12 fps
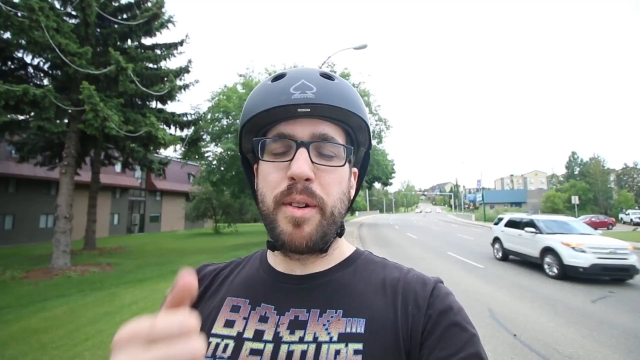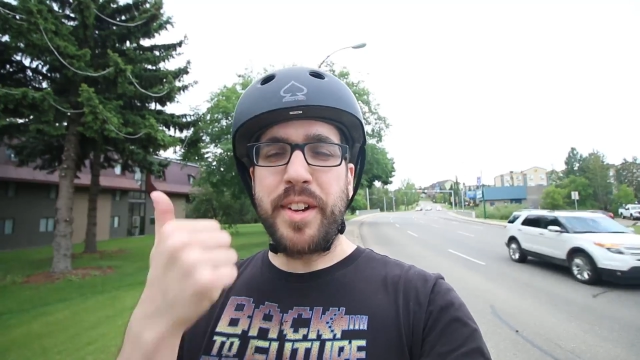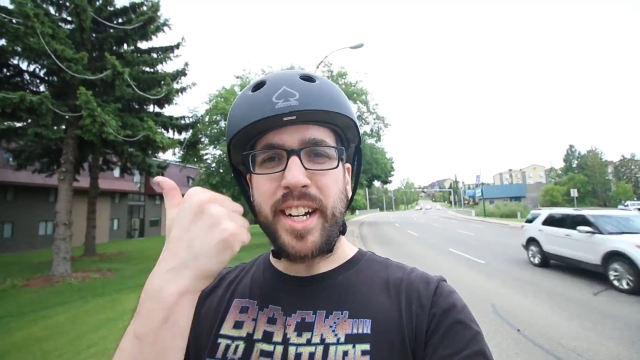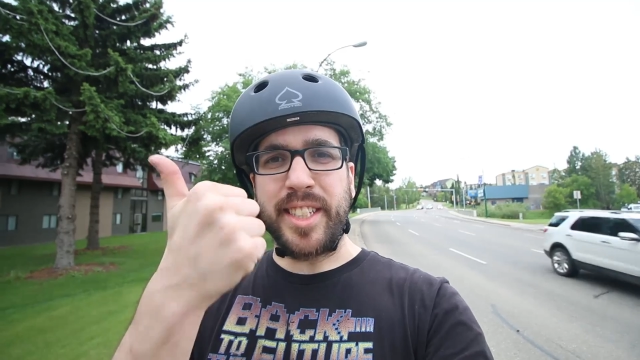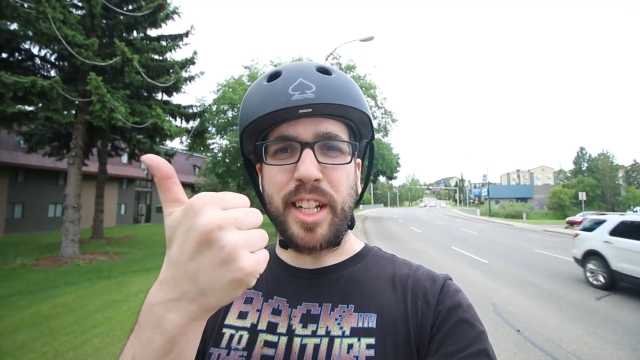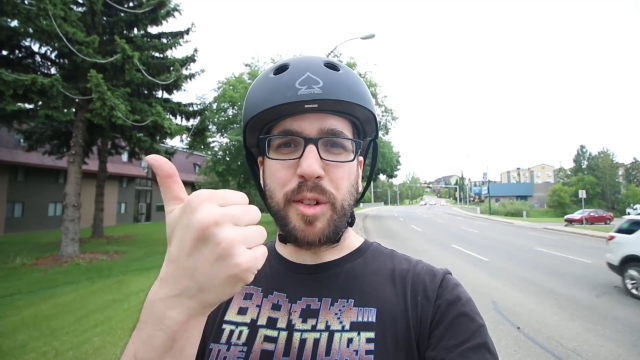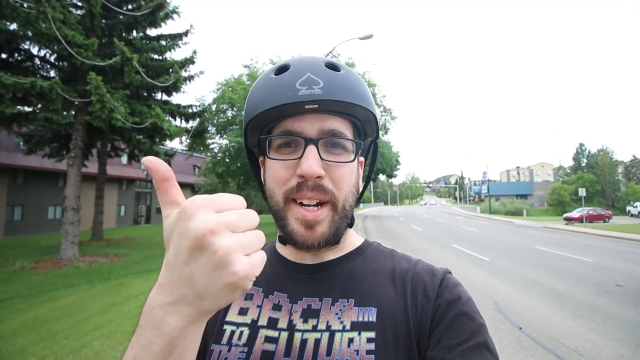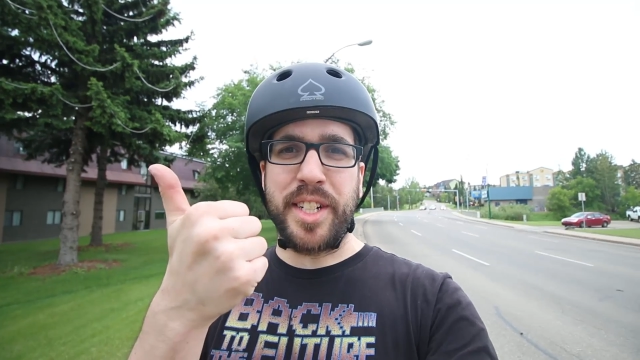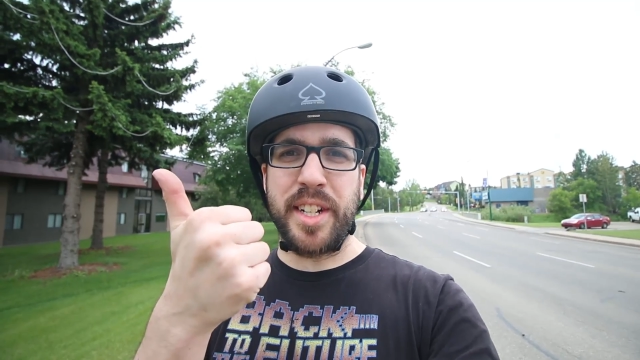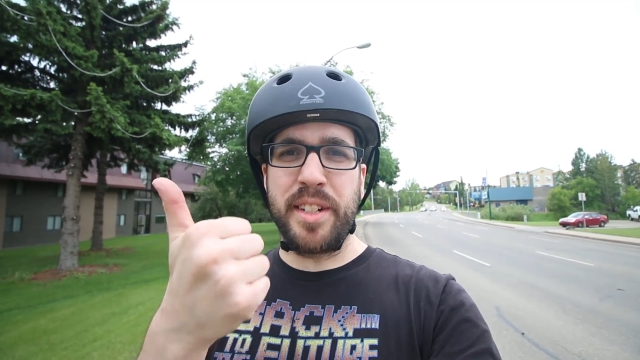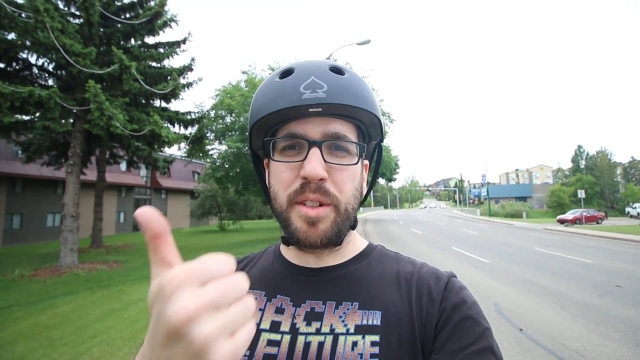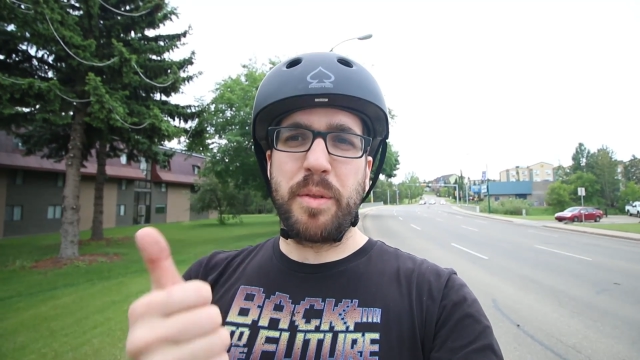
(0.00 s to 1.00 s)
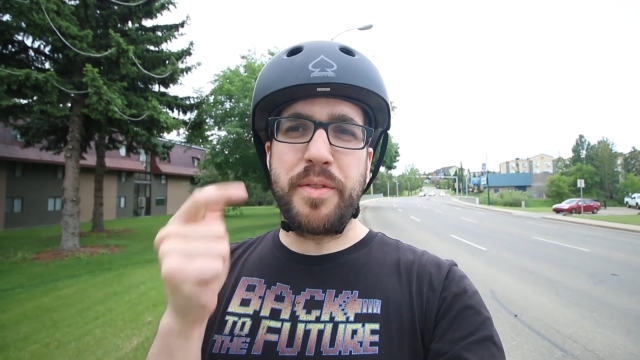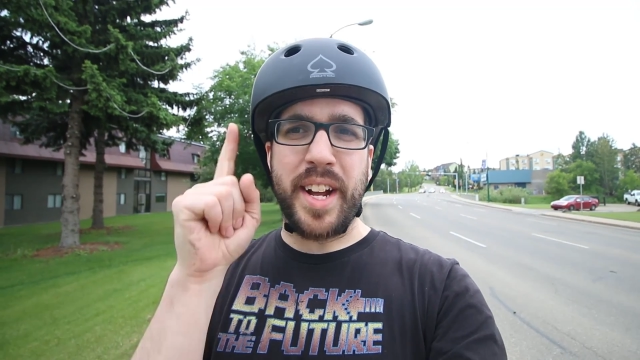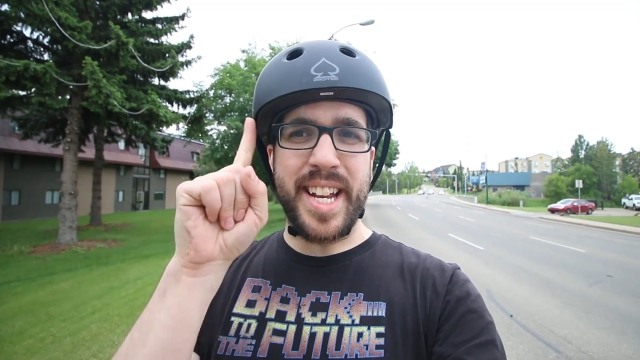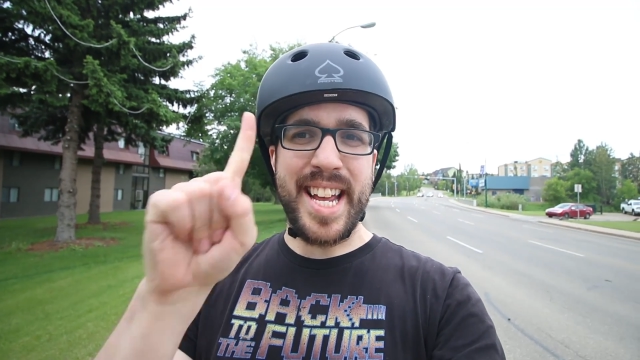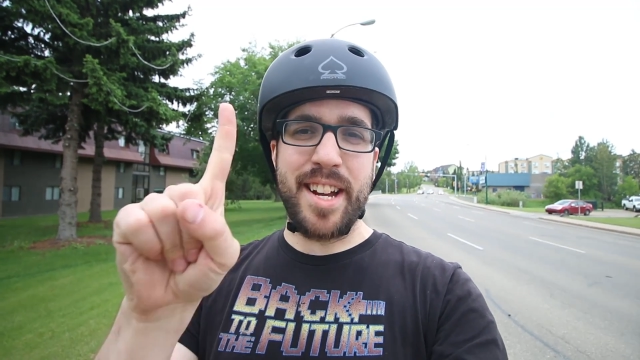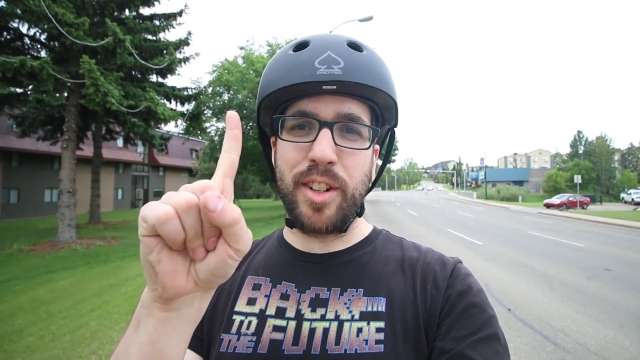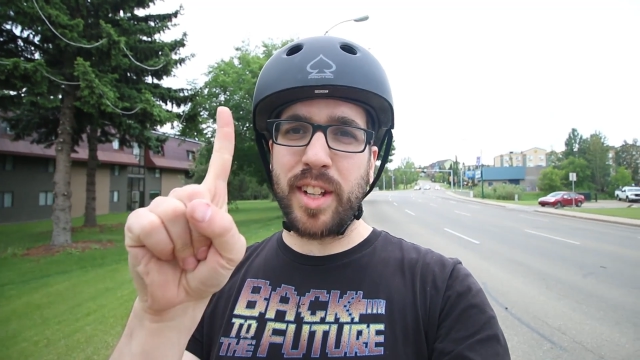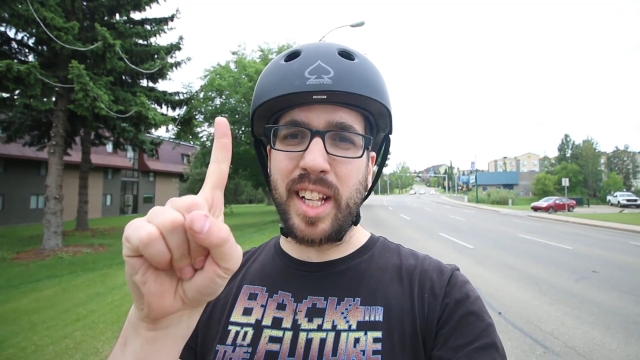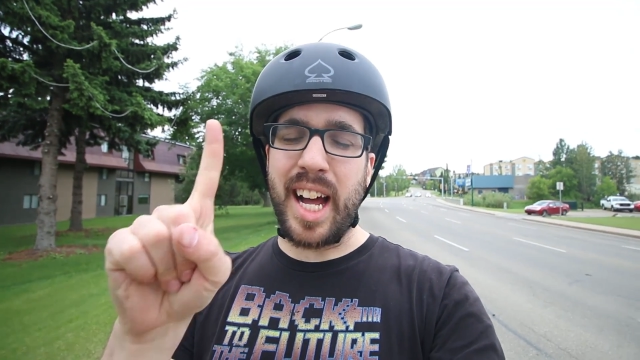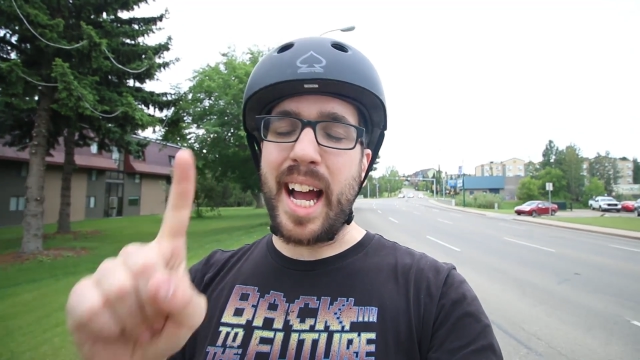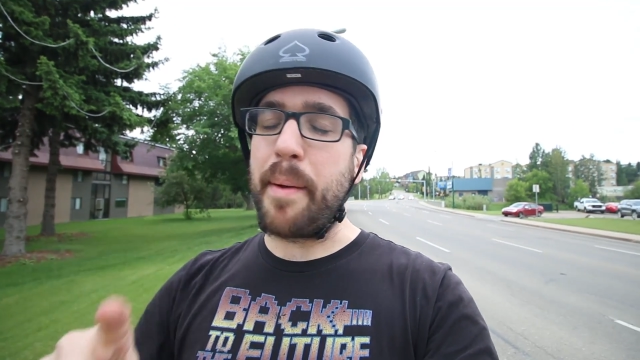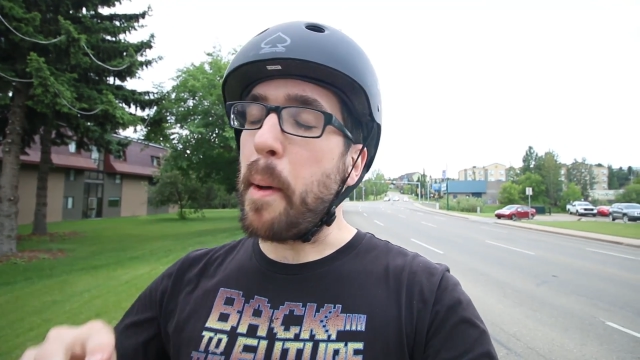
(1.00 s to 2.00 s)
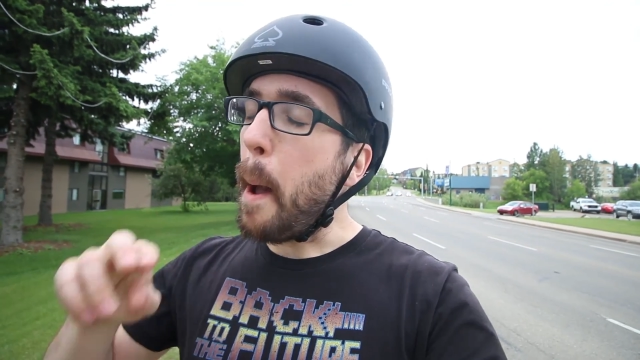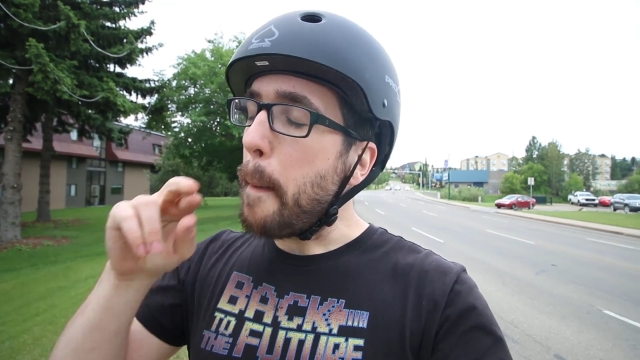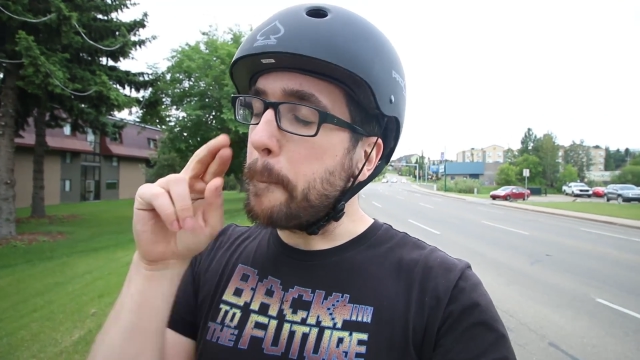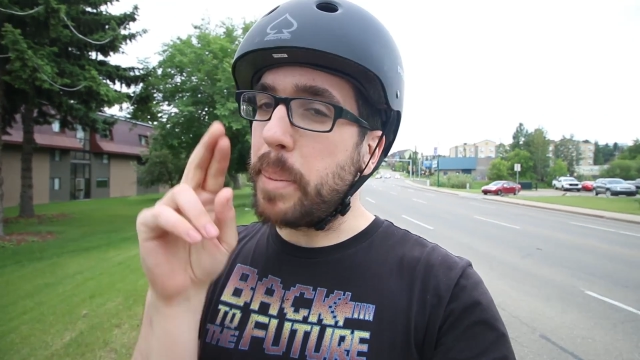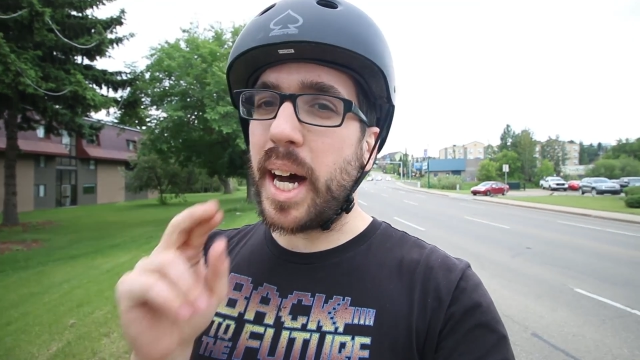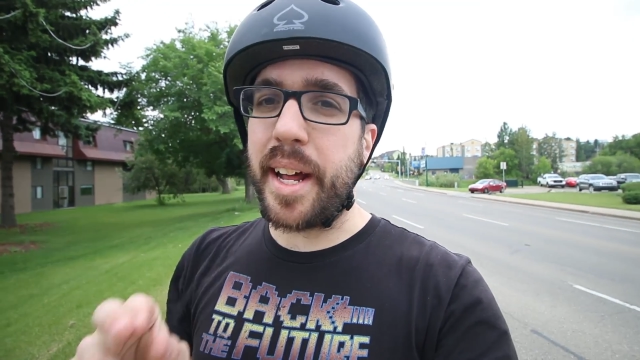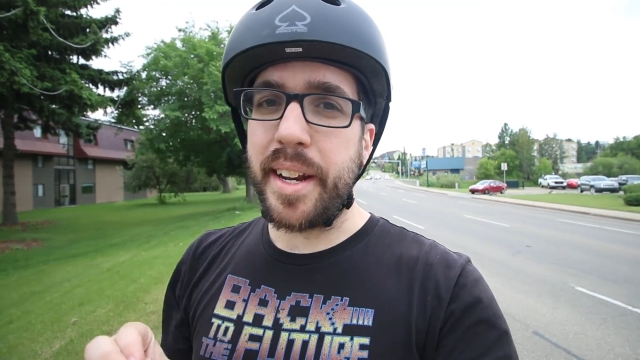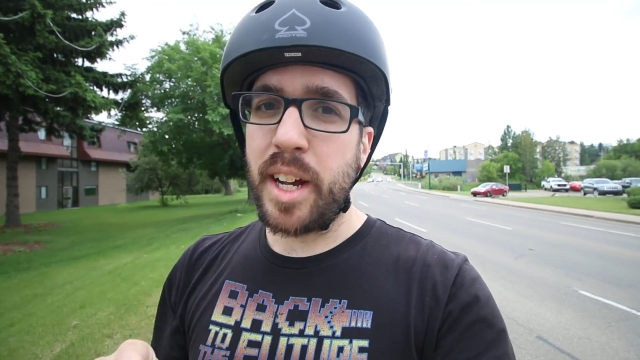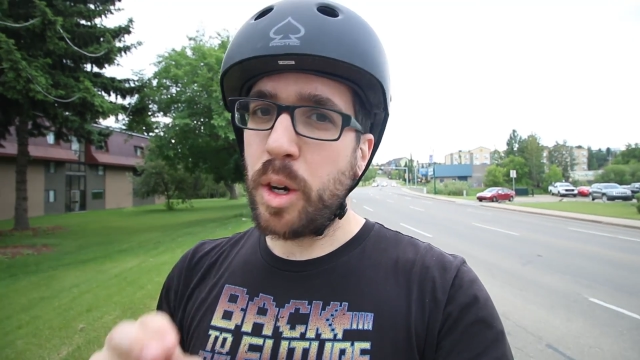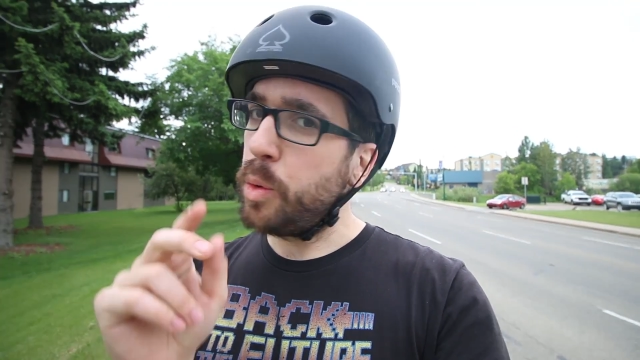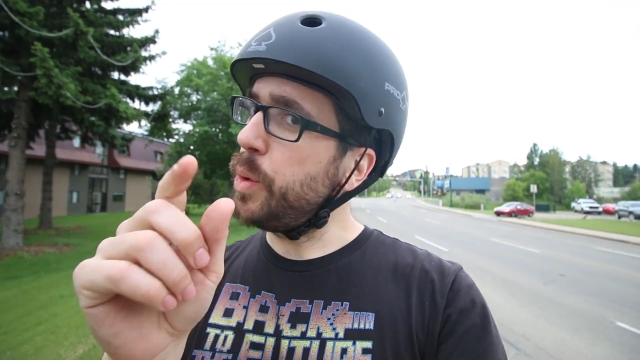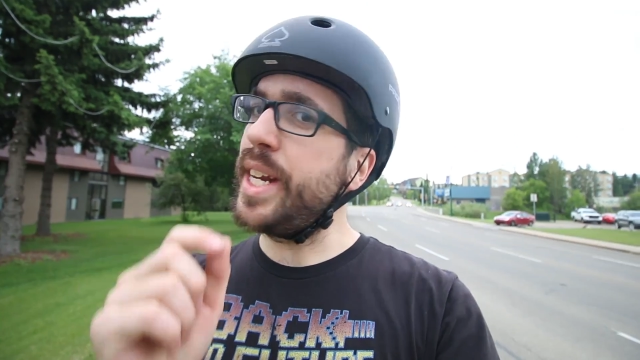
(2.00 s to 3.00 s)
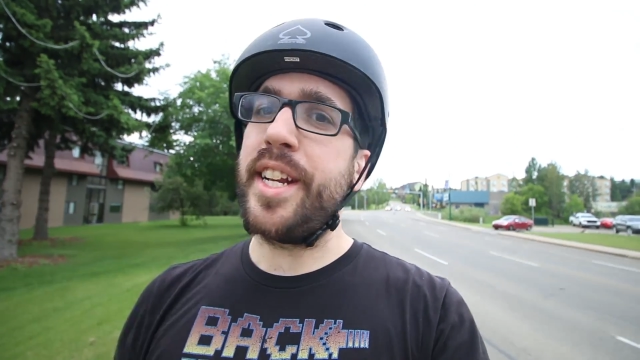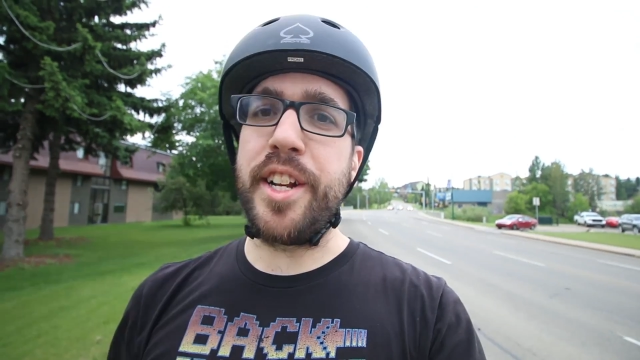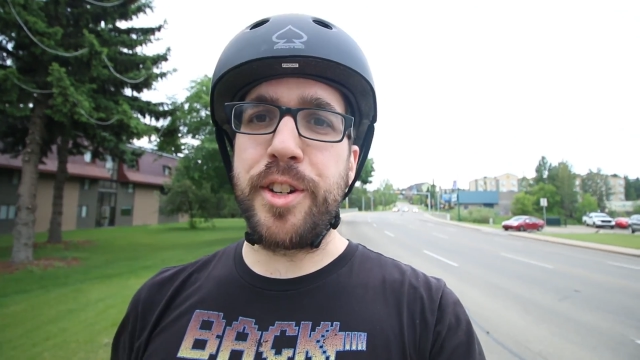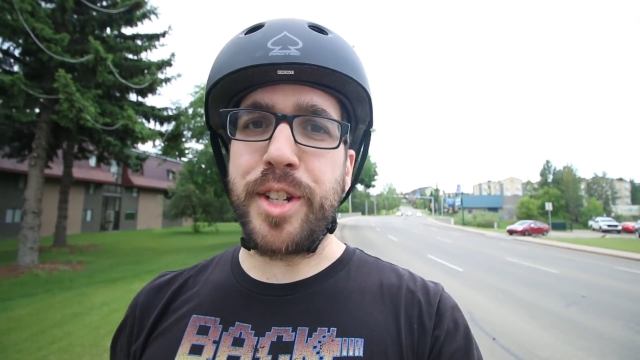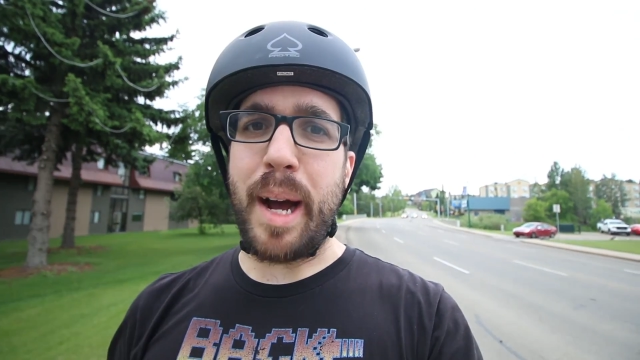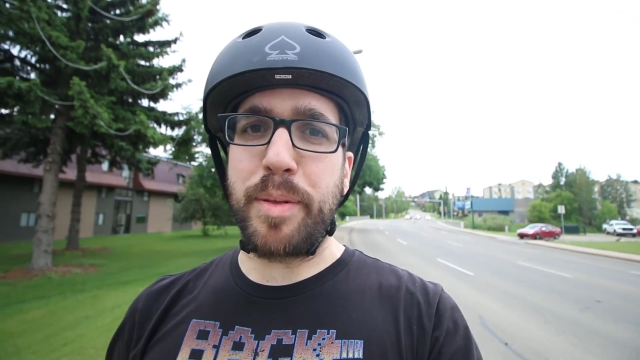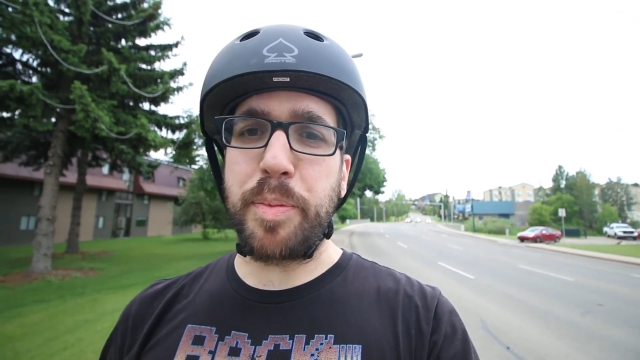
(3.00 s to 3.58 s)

We've done acceleration, we've done hill climb, but we need to do top